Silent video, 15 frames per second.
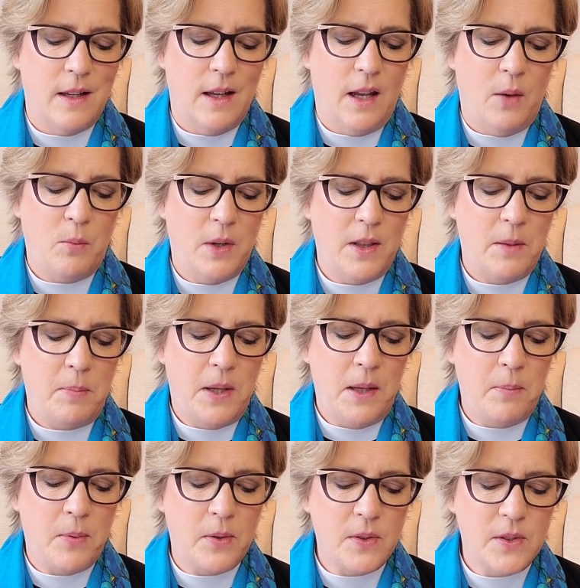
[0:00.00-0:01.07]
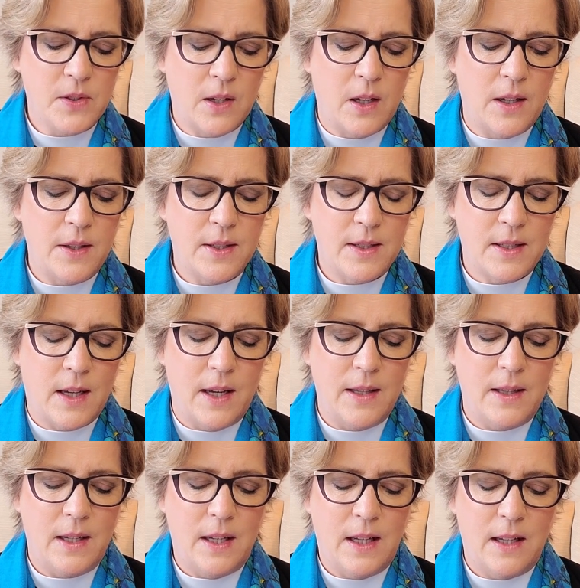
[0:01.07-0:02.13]
And when the people saw the
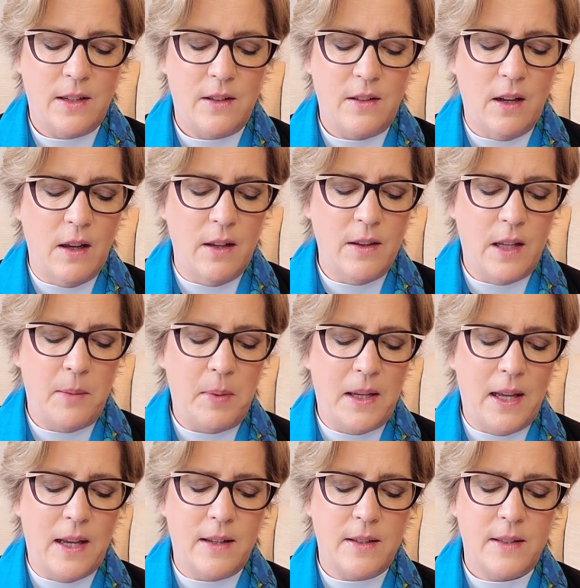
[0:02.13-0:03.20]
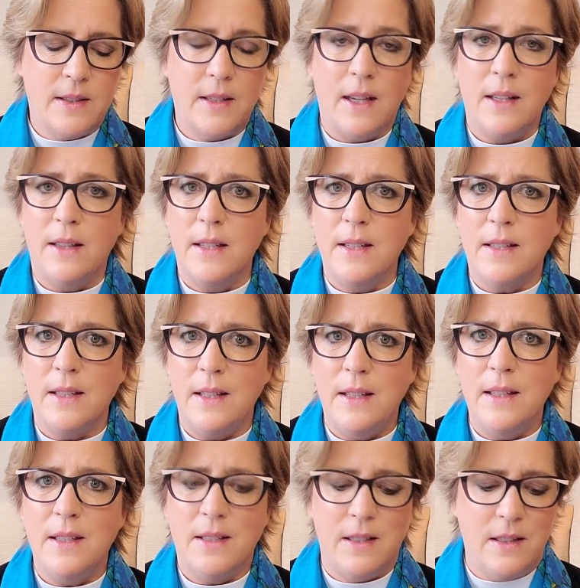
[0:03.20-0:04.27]
sign that he had done, they began to say, "This
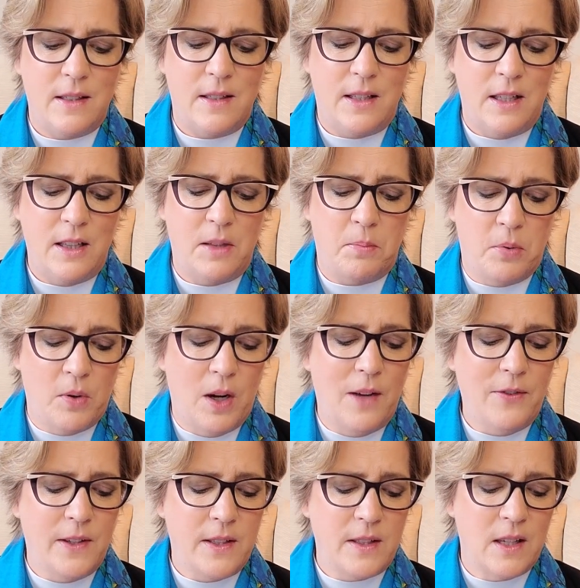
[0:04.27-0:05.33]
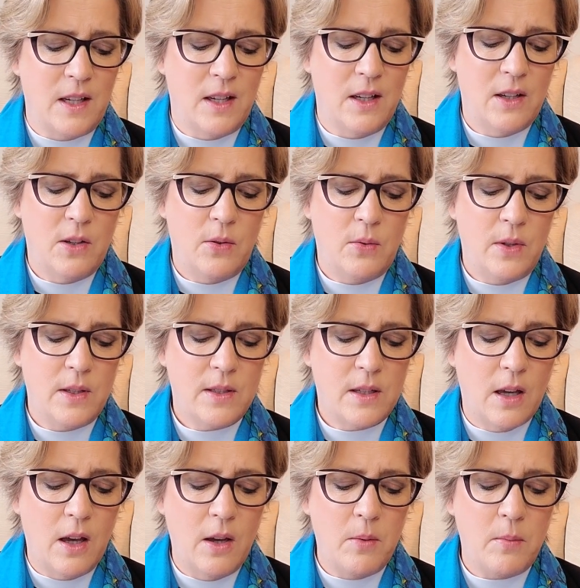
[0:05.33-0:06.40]
is indeed the prophet who has
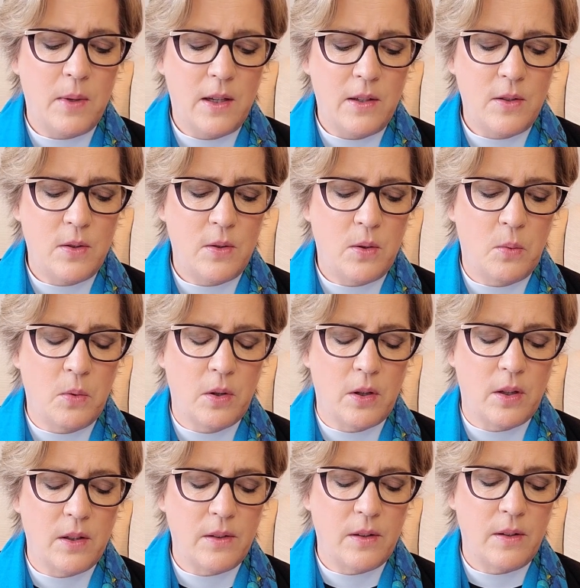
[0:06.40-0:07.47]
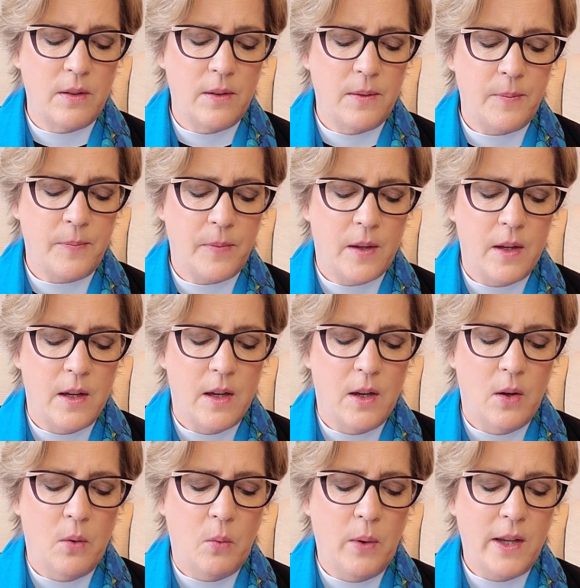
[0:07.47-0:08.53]
come into the world."
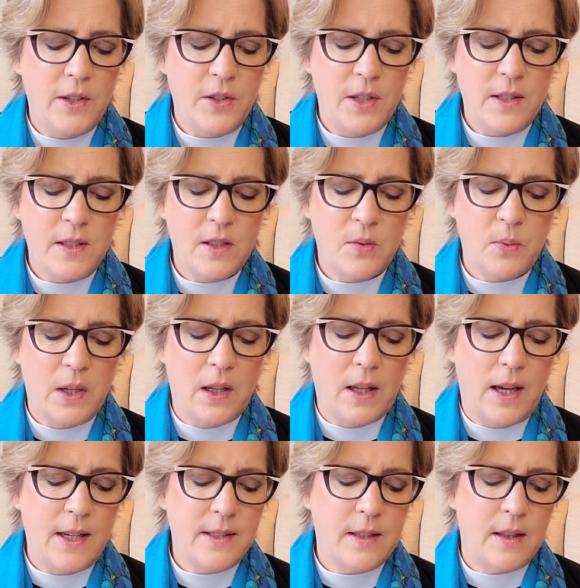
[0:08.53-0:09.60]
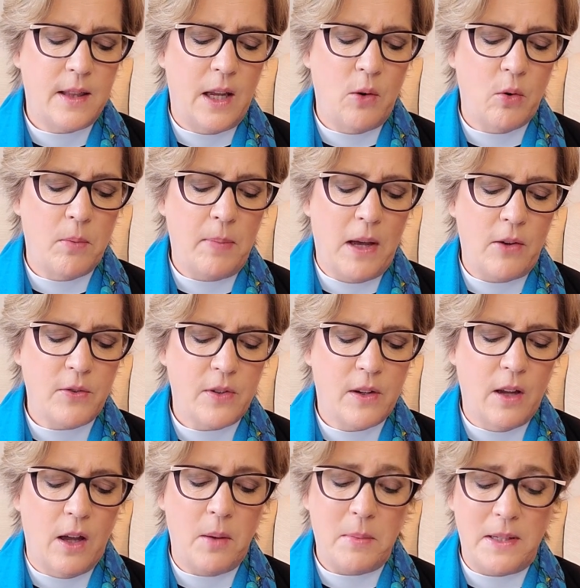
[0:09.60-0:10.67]
When Jesus realized that they were about to
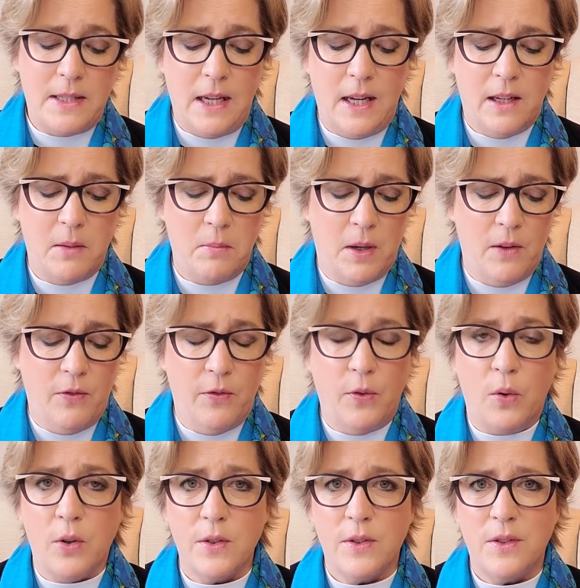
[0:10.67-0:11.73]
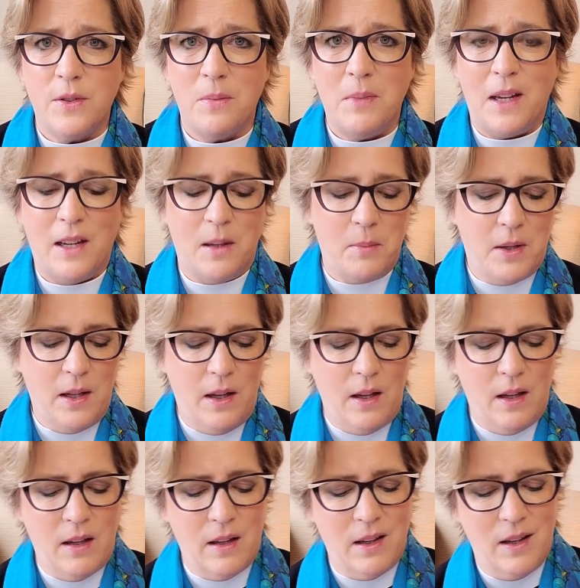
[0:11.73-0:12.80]
come and take him by force to make him
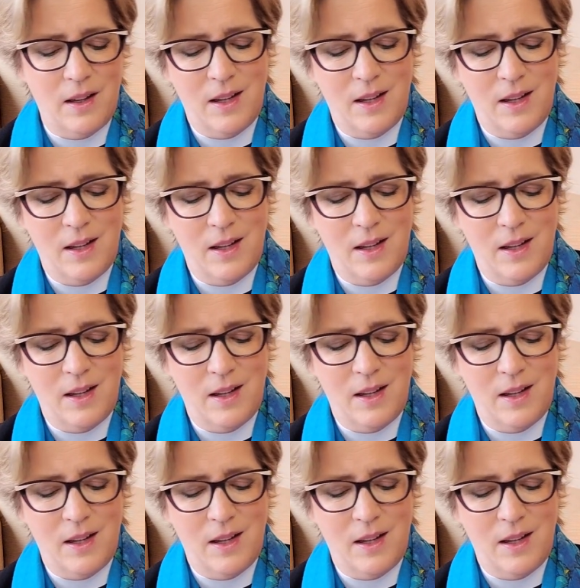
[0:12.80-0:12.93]
king,